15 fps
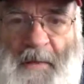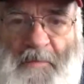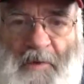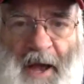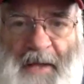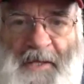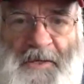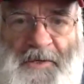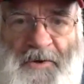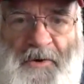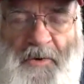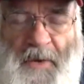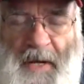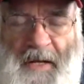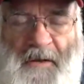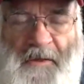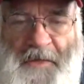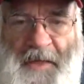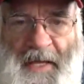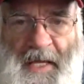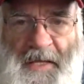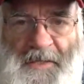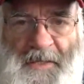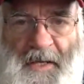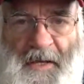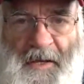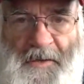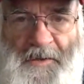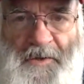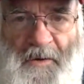practice your critical thinking
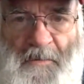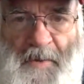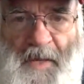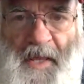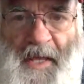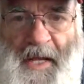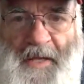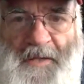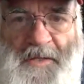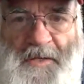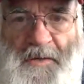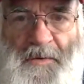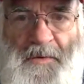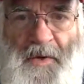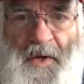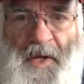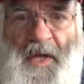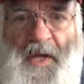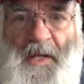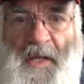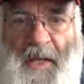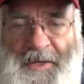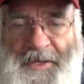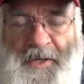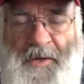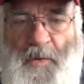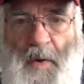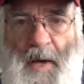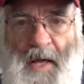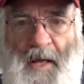skills, your ability to listen
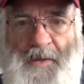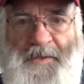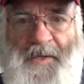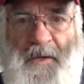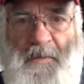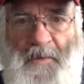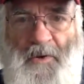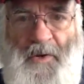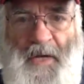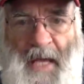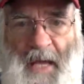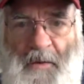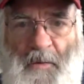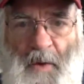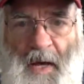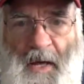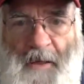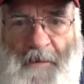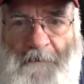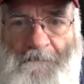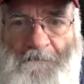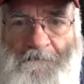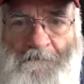well, to communicate well.